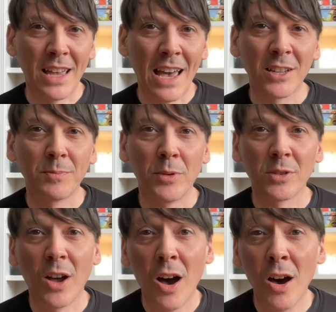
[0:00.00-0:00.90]
Xbox
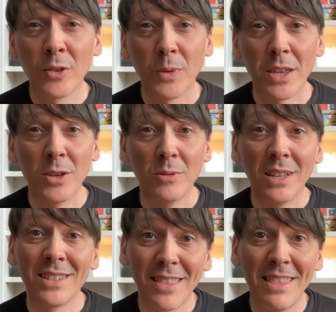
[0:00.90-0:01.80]
hardware
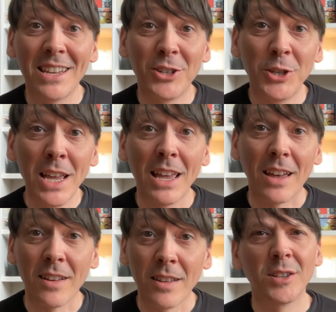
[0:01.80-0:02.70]
units this year.